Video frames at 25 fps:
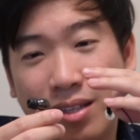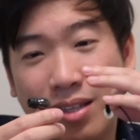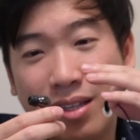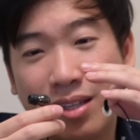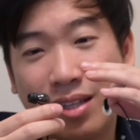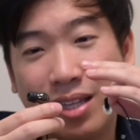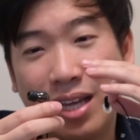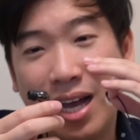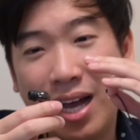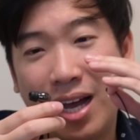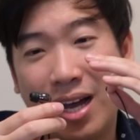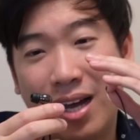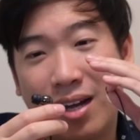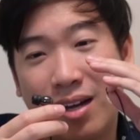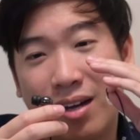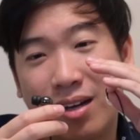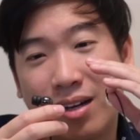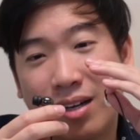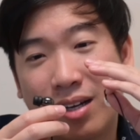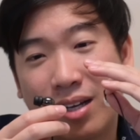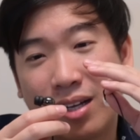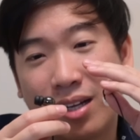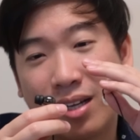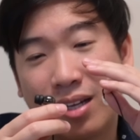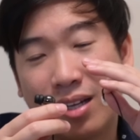that
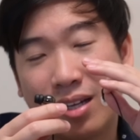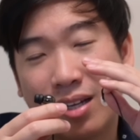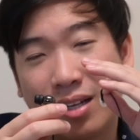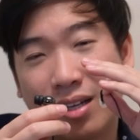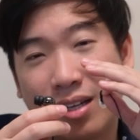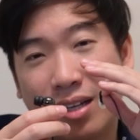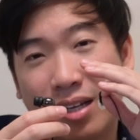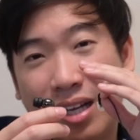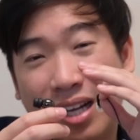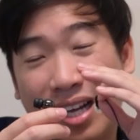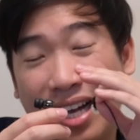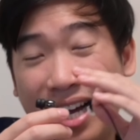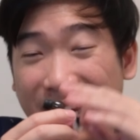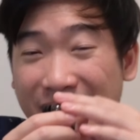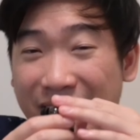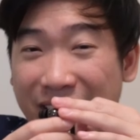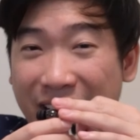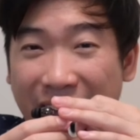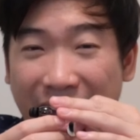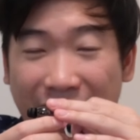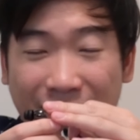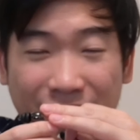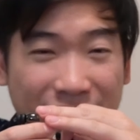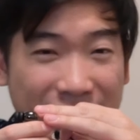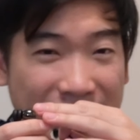kind of
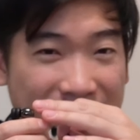have the